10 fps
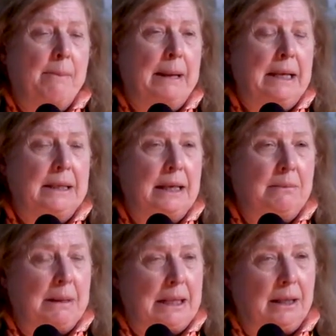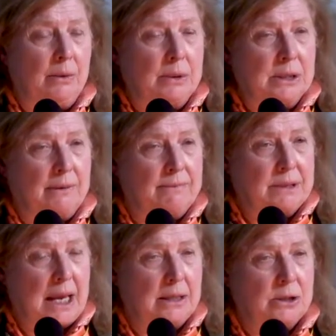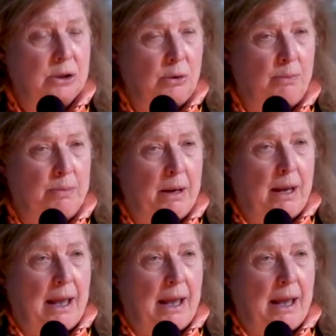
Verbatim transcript: but it did mean there was a set soup